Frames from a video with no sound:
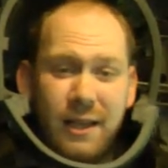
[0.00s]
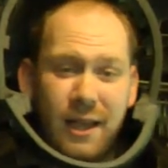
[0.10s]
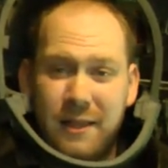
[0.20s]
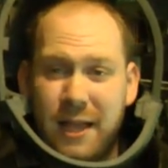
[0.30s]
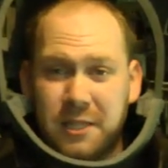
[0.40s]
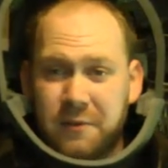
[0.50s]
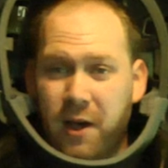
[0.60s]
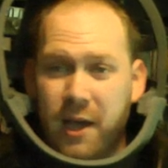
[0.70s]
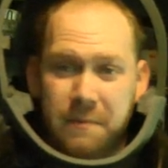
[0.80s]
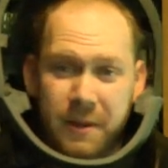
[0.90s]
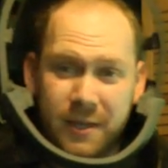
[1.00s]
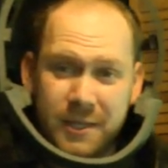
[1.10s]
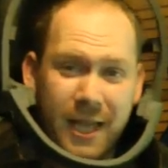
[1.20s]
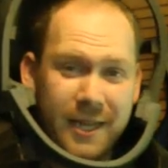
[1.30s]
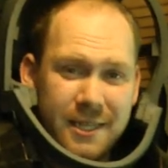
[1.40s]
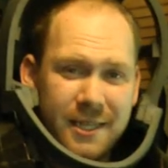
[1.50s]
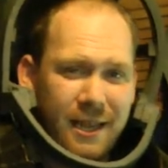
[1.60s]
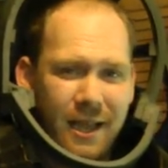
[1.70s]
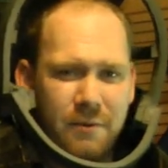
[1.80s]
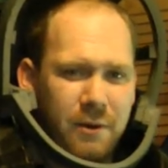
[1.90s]
and that's fine because that's
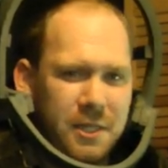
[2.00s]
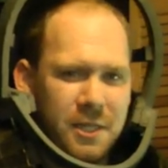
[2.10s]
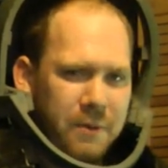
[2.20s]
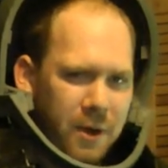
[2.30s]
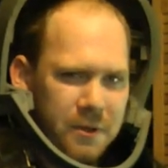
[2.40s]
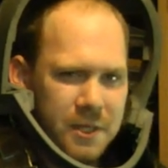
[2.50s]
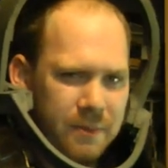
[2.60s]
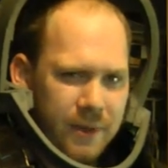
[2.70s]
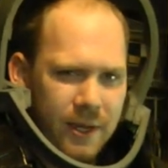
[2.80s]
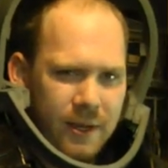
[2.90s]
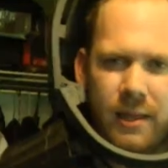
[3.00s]
kind of what it's supposed to be.